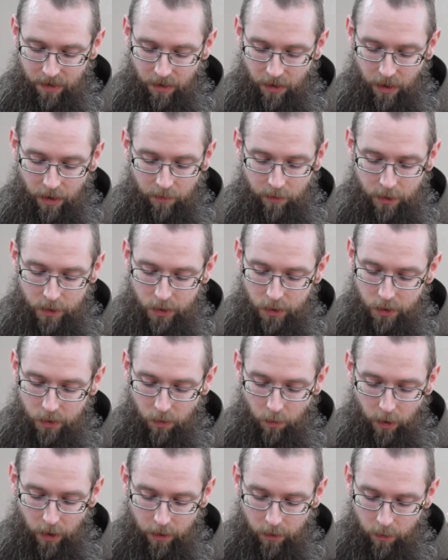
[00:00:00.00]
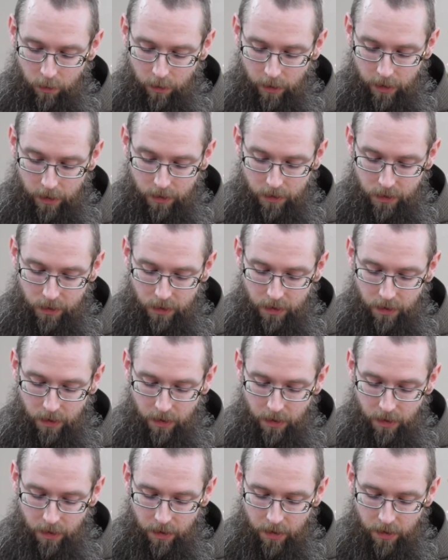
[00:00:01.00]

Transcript: None of us is the one who leads.